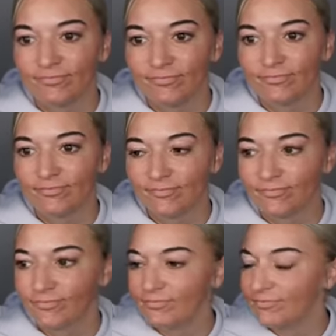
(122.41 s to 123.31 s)

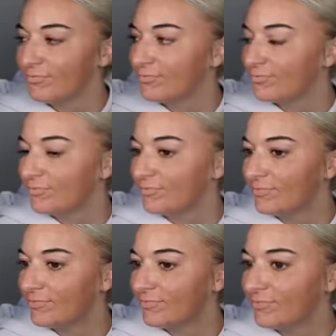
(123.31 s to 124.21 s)

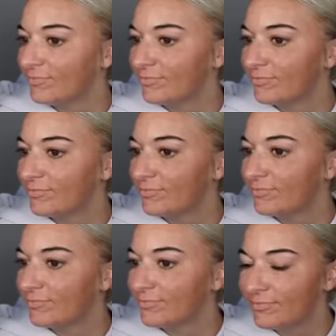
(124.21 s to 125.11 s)

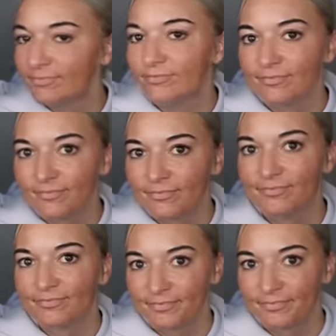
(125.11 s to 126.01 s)

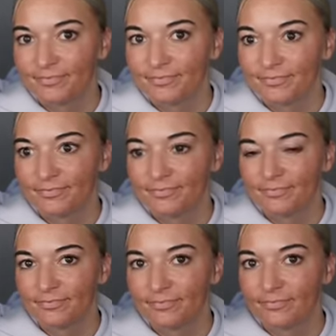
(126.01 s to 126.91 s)

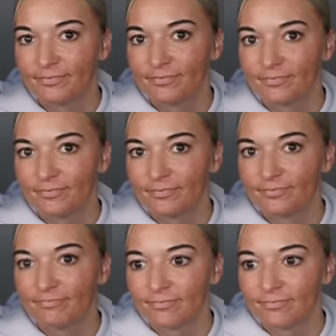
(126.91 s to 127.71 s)
This person isn't speaking.